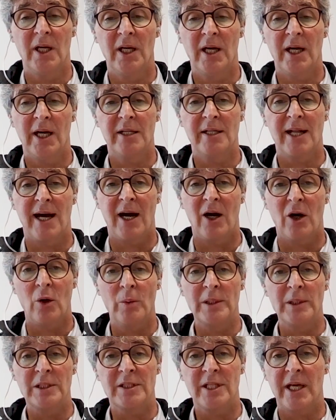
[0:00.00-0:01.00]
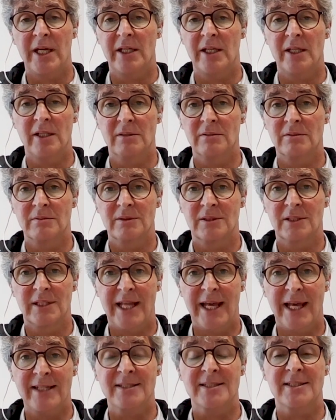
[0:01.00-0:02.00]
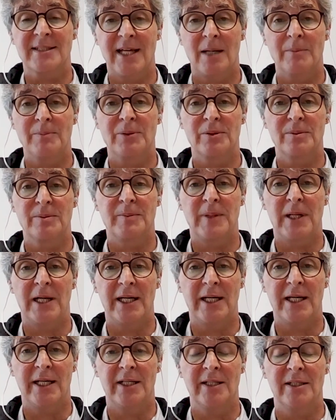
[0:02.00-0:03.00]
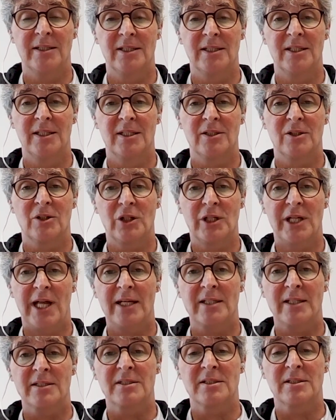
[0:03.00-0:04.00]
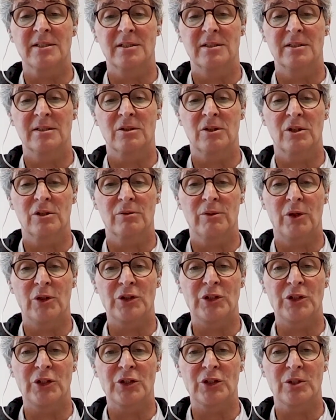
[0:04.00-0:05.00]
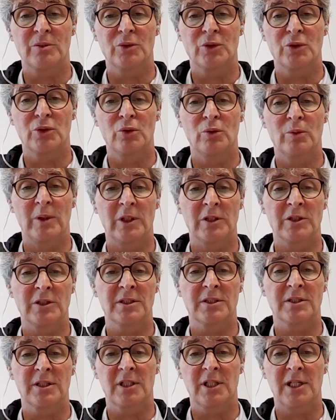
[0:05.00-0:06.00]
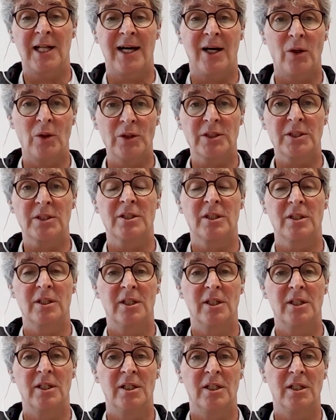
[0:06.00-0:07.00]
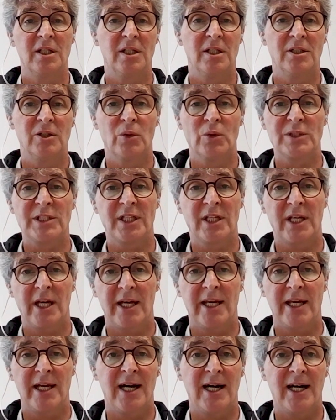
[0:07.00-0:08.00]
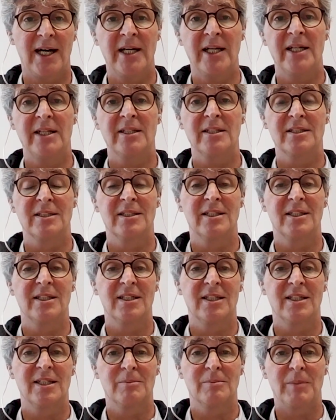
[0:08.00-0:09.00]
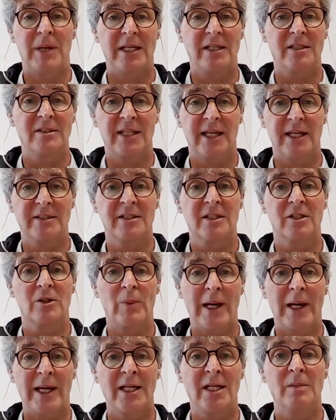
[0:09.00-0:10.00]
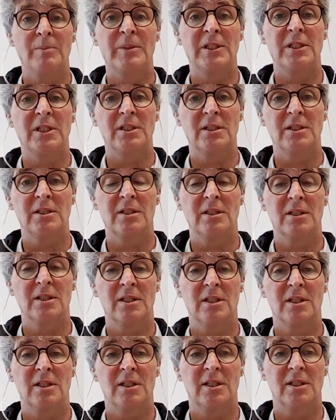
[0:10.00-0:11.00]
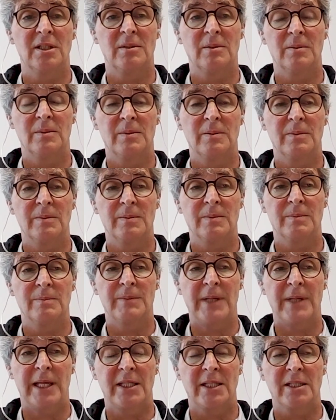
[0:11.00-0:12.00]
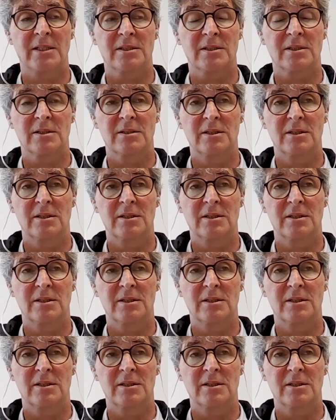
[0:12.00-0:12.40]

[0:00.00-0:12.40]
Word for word: And now we're taking the next step by connect the control system towards the cloud using AI, making data available, uh, make it